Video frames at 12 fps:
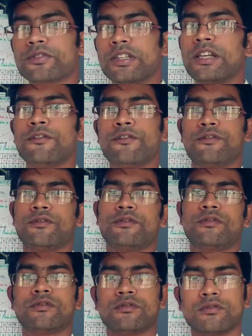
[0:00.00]
If
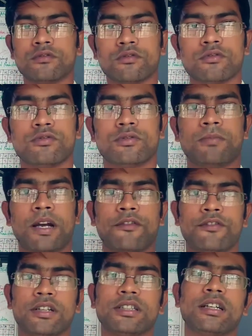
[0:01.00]
my
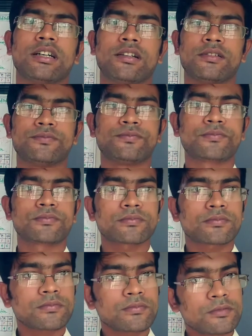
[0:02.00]
father
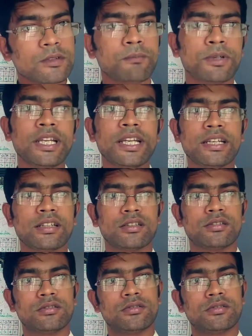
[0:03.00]
bring